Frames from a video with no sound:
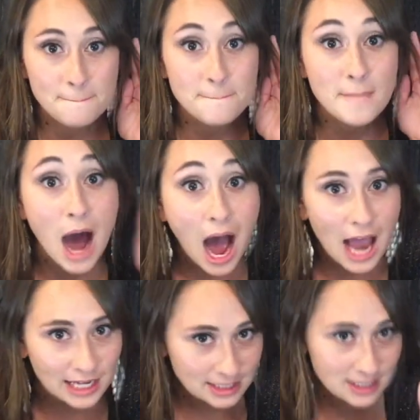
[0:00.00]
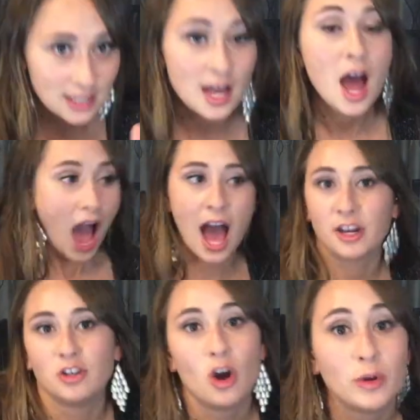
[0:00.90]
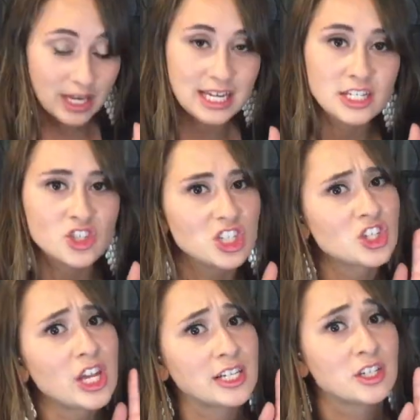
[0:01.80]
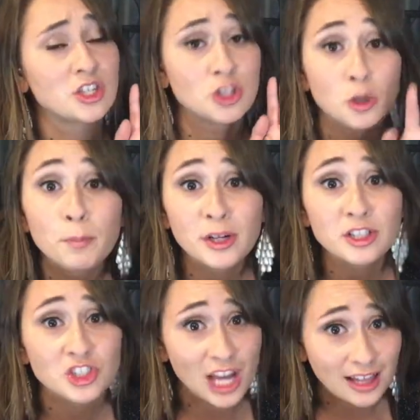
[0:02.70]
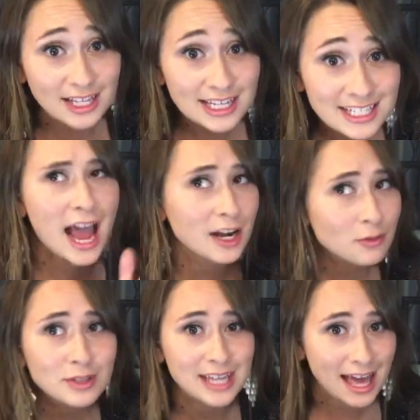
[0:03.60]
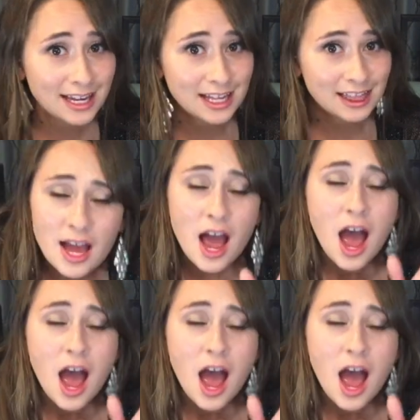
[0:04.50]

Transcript: mind. I don't know, he's just like super jealous. I don't get it.